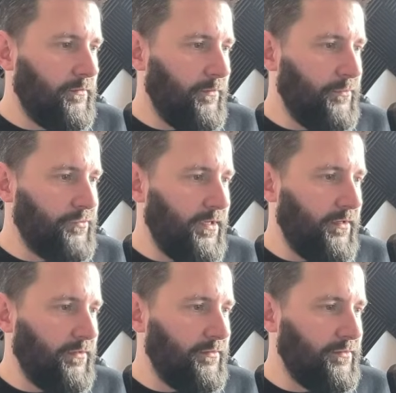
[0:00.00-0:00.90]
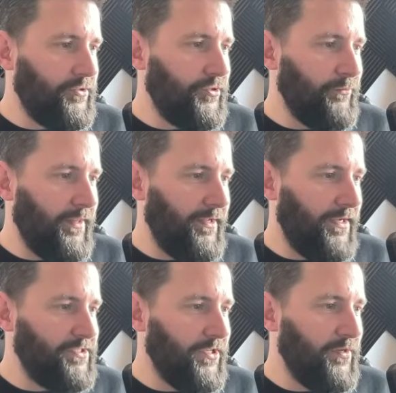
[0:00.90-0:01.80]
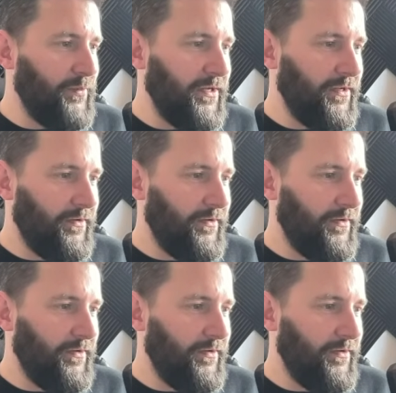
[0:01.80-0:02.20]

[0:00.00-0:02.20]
I'm trying and shoot where that guy's gonna be.